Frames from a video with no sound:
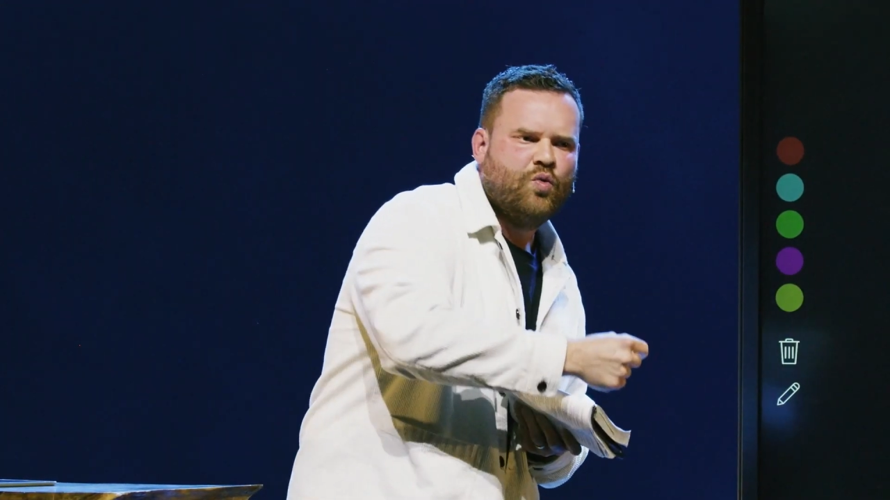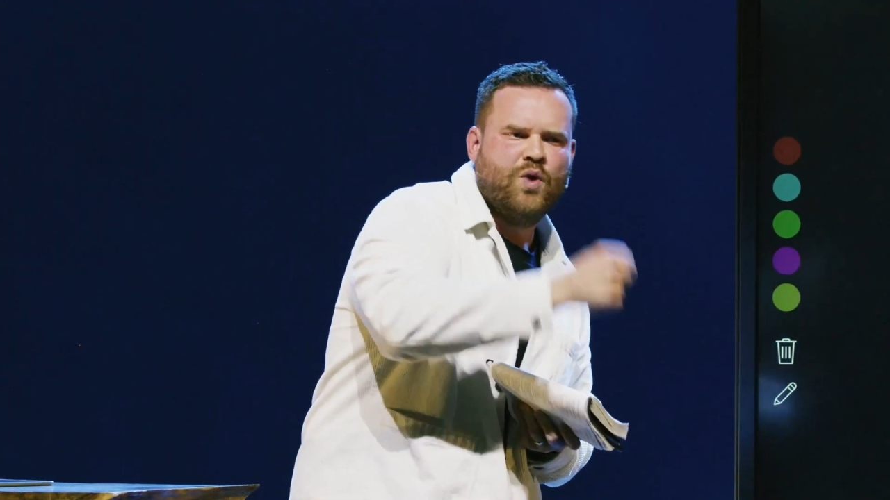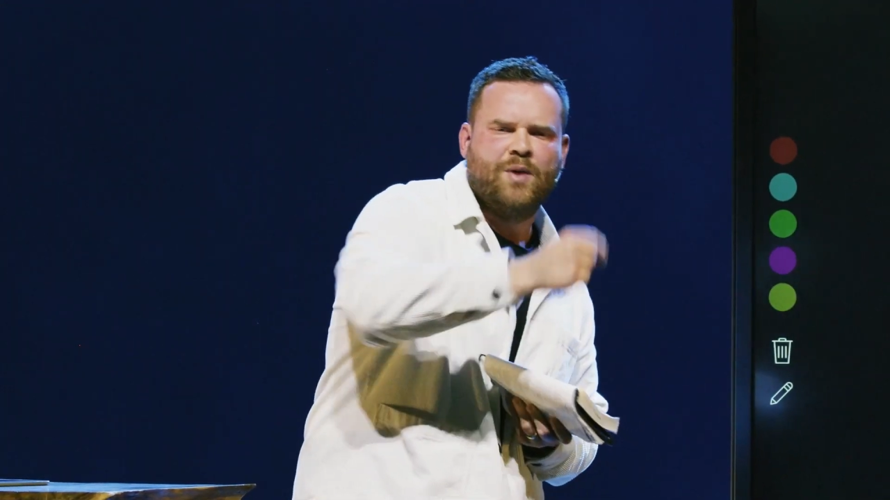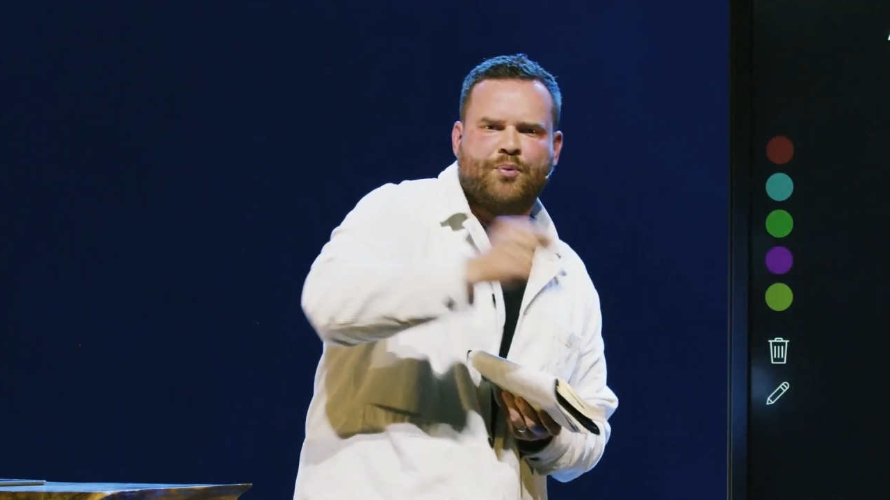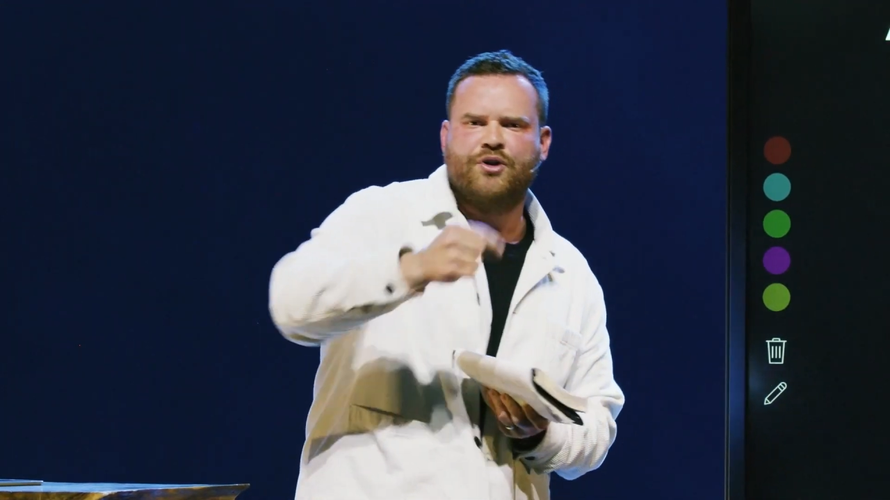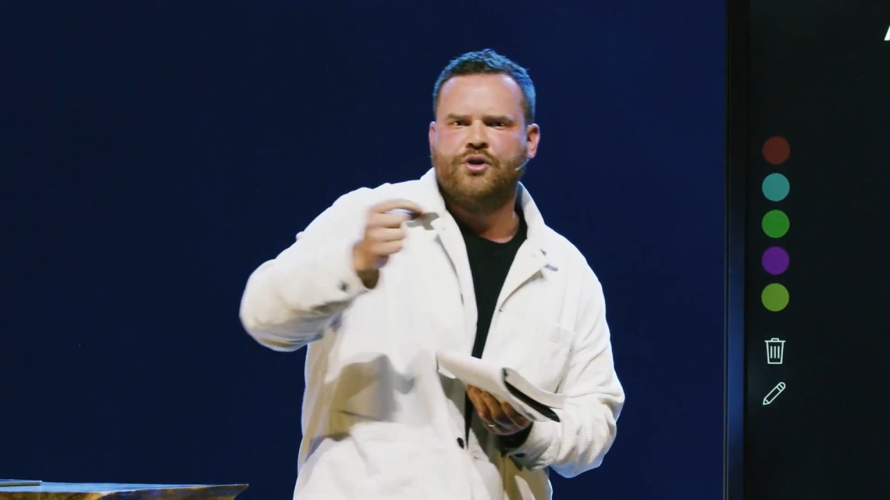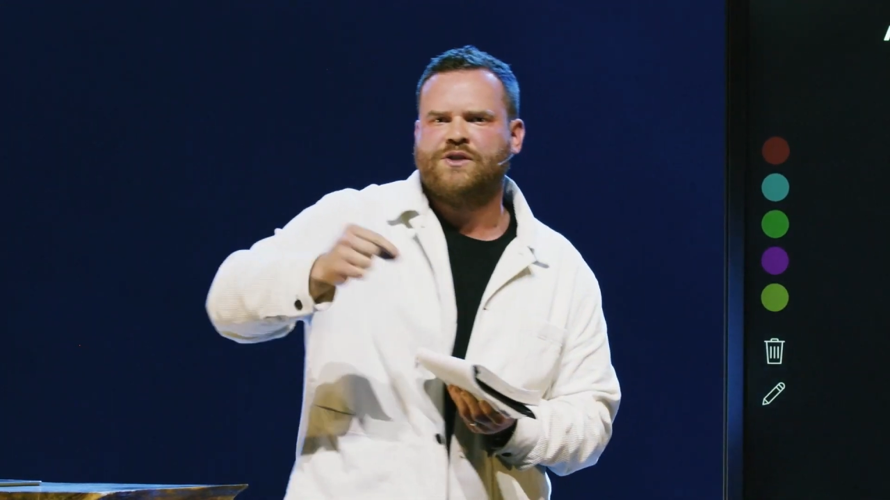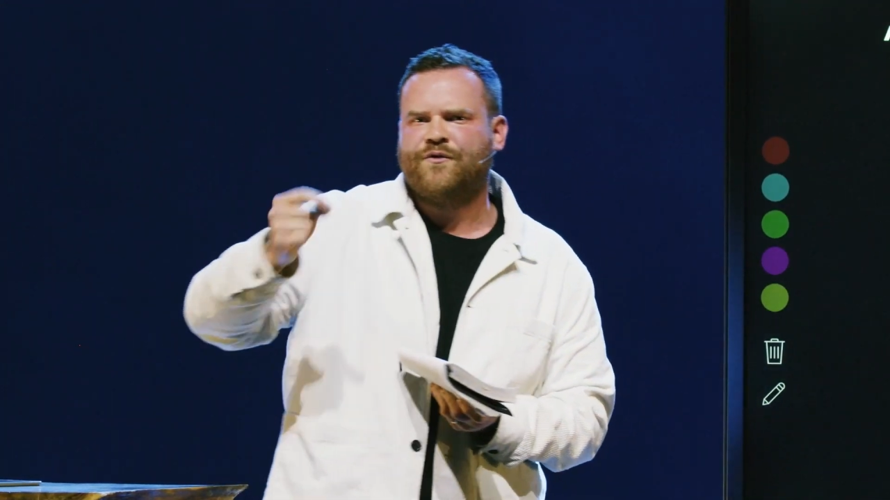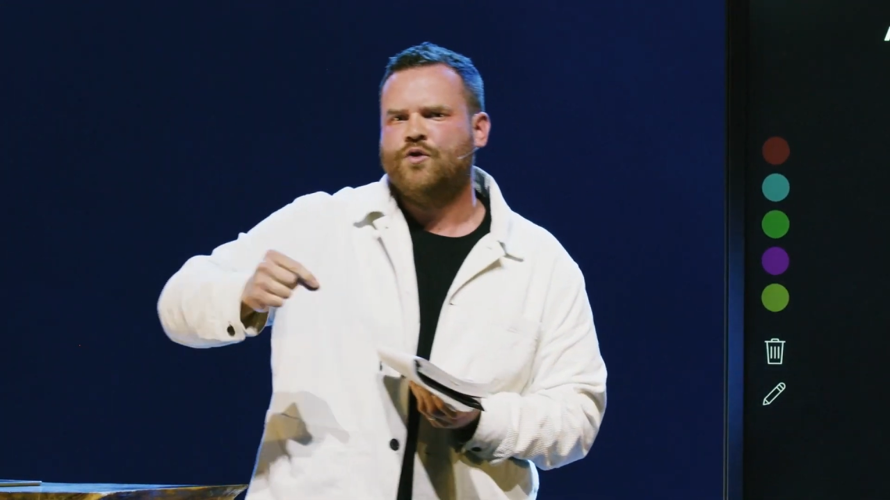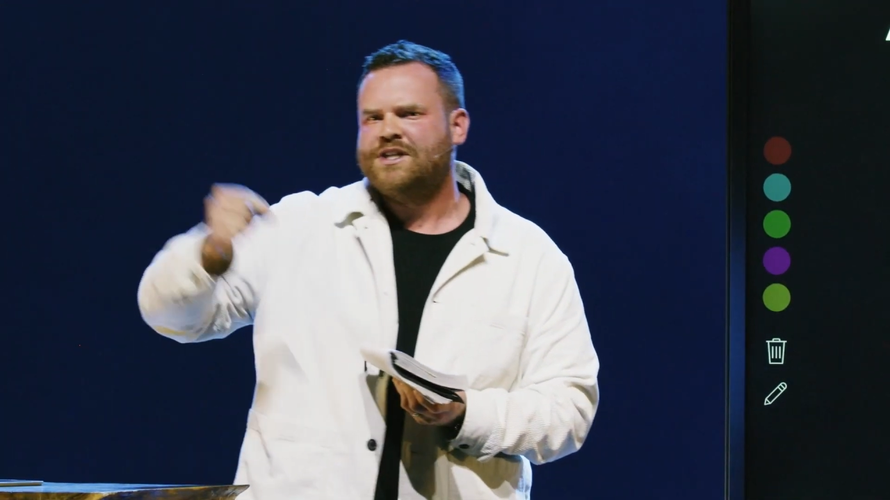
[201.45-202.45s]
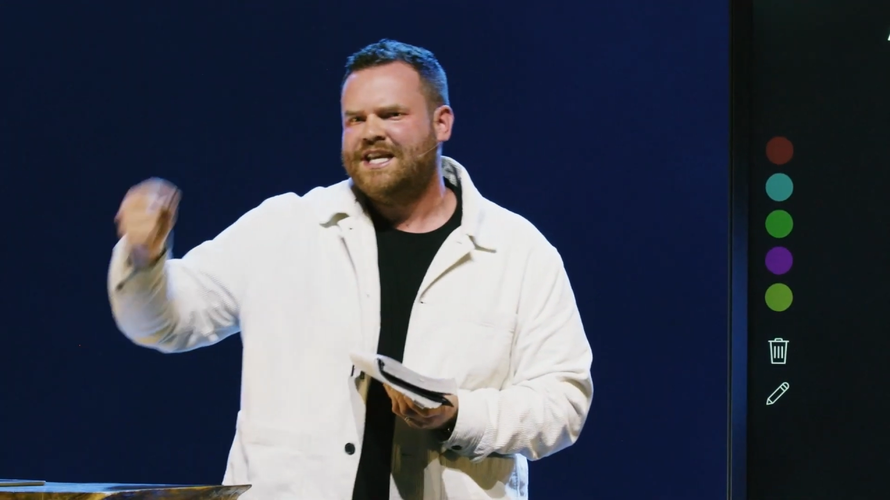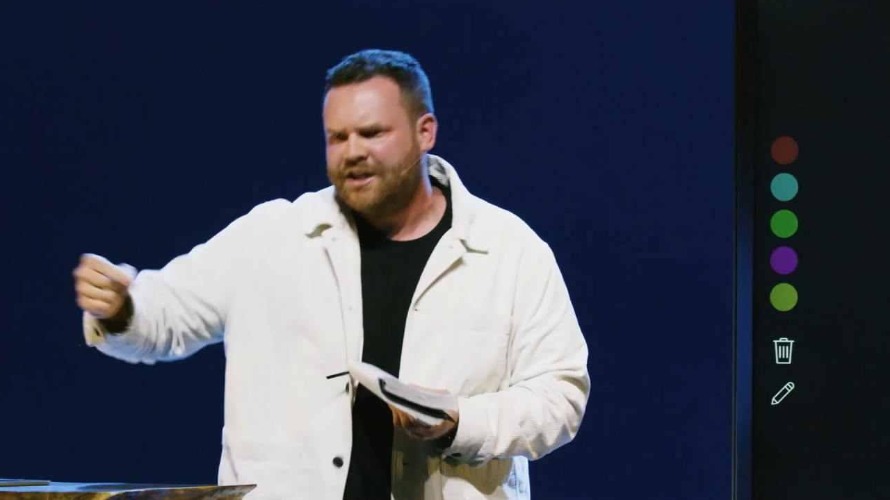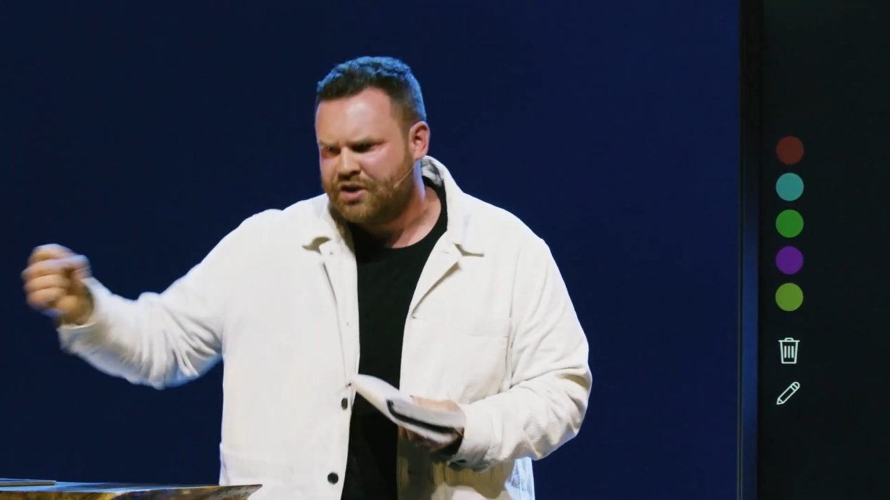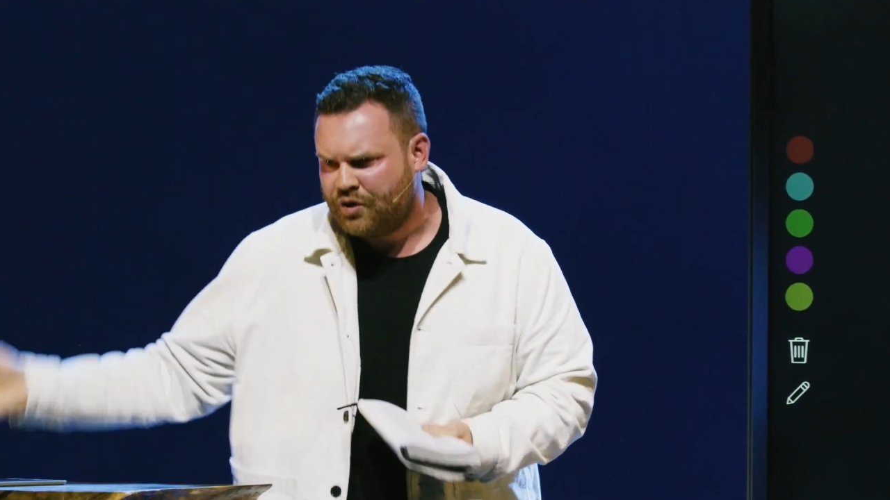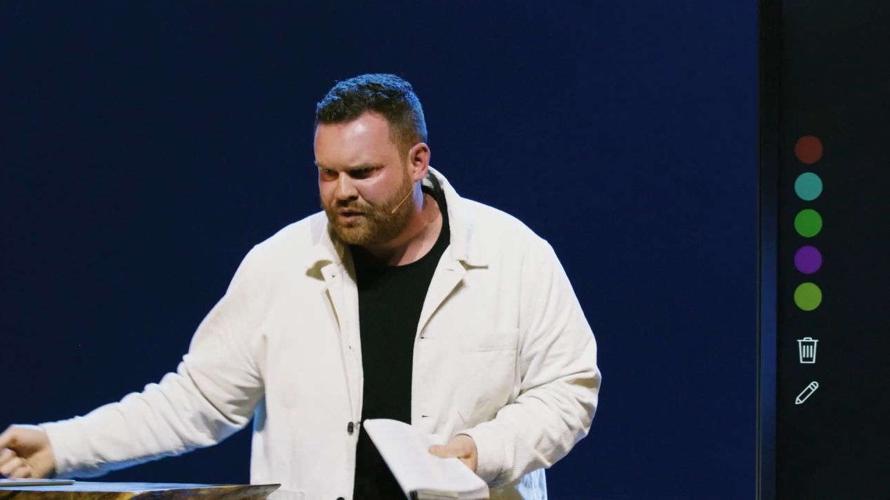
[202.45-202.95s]
will produce fruit
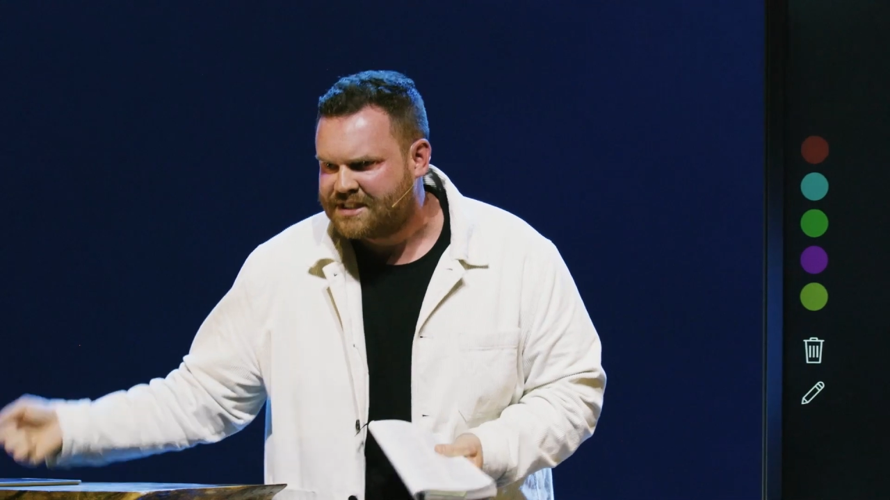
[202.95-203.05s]
in you.